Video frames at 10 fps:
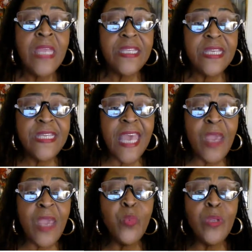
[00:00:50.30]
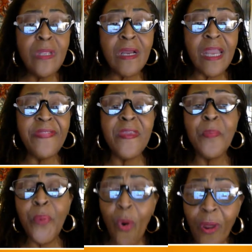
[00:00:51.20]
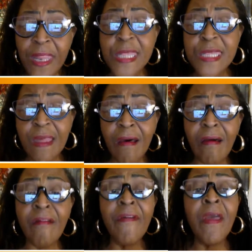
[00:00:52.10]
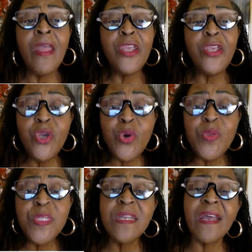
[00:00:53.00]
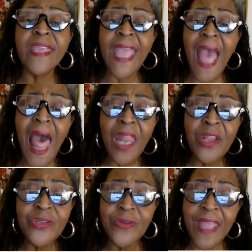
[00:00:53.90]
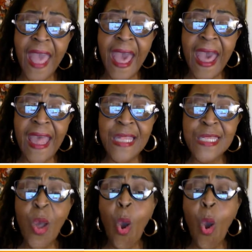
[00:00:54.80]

Today we will look at the importance of using a calendar, guys,